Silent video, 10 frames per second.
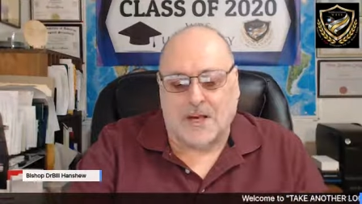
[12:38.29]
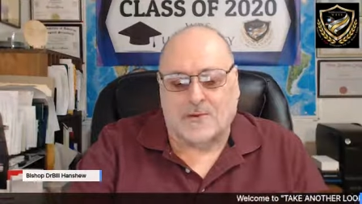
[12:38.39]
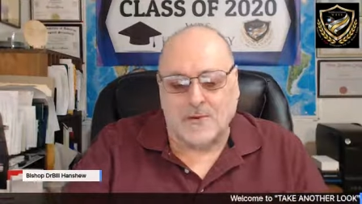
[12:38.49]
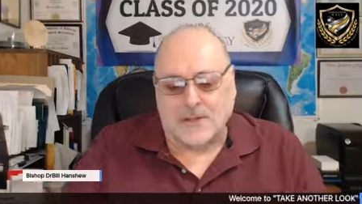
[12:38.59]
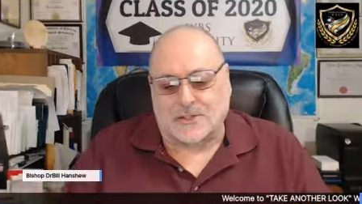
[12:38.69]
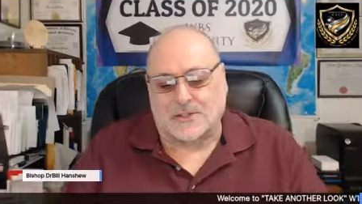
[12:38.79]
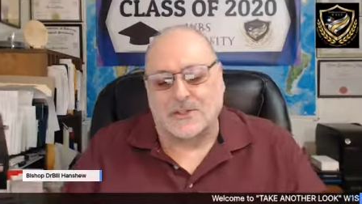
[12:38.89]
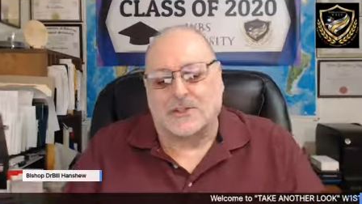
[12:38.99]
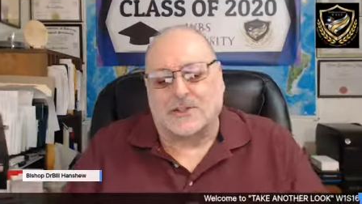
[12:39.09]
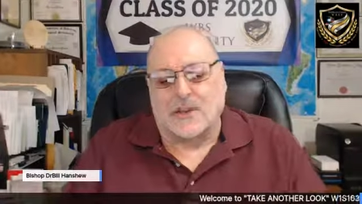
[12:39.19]

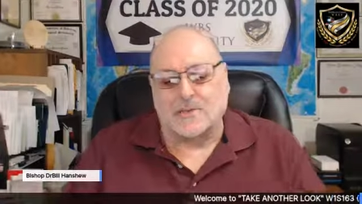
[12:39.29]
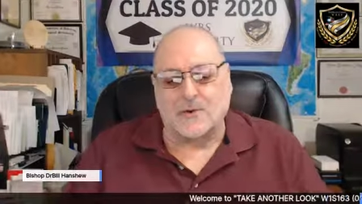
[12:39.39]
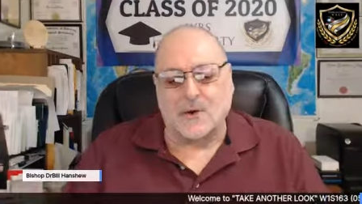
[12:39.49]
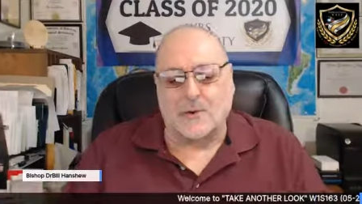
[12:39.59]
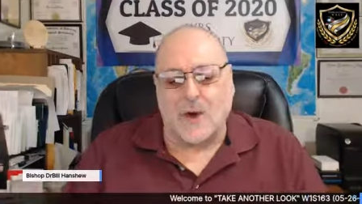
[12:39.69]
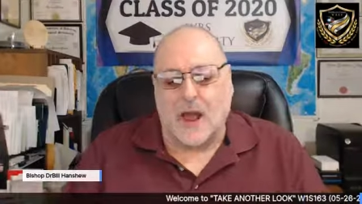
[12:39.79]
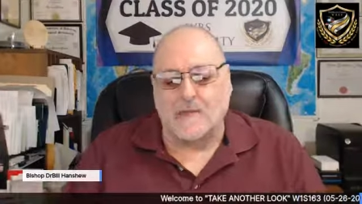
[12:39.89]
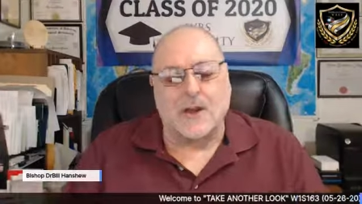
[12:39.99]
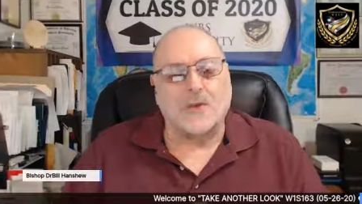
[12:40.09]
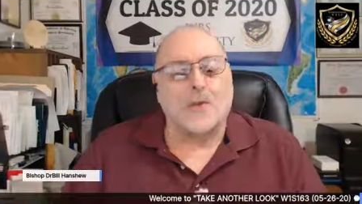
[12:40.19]
Christians seem to arrive
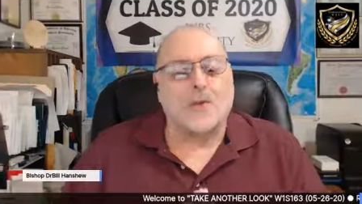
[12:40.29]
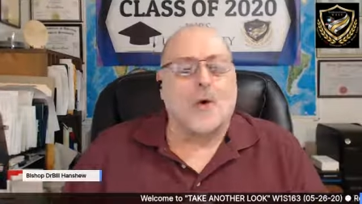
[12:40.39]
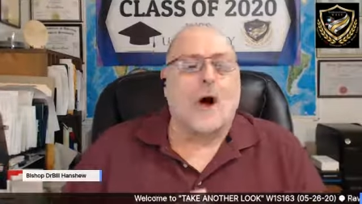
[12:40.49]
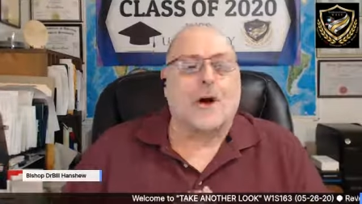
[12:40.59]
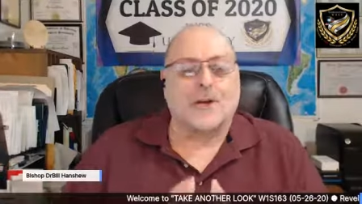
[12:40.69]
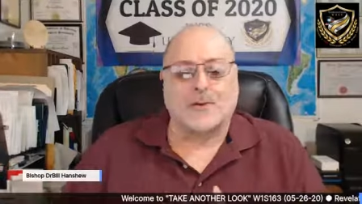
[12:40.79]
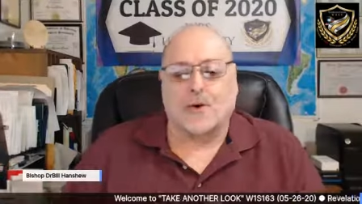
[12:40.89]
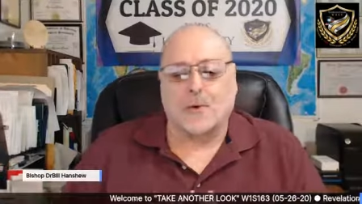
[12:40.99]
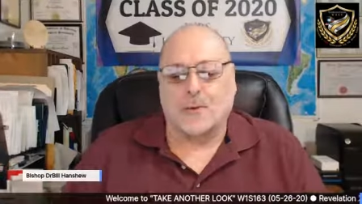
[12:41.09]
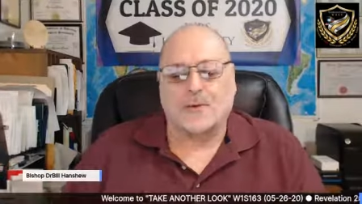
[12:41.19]
at wrong
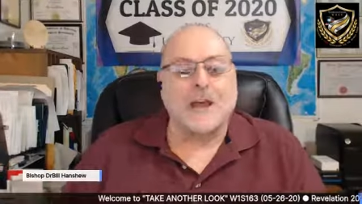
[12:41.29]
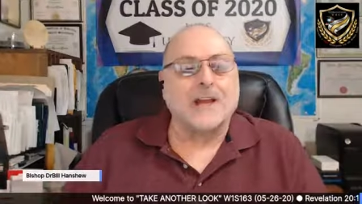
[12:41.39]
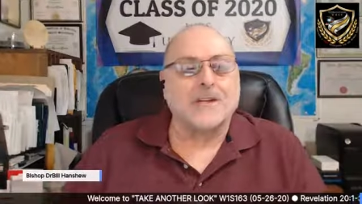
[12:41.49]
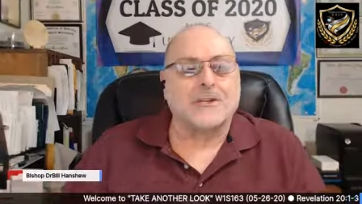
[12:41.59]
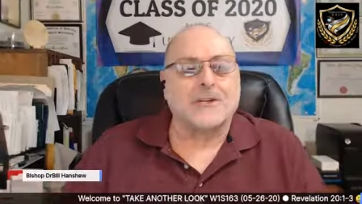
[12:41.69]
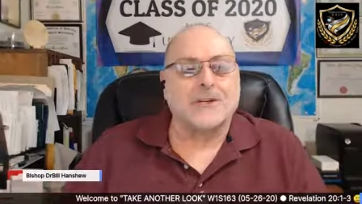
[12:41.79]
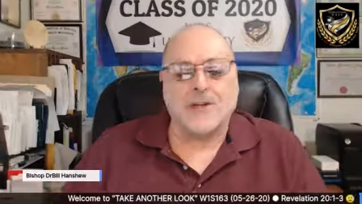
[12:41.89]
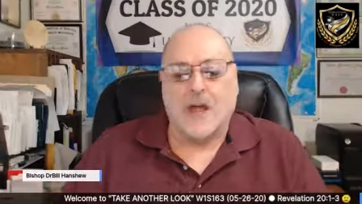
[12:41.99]
interpretations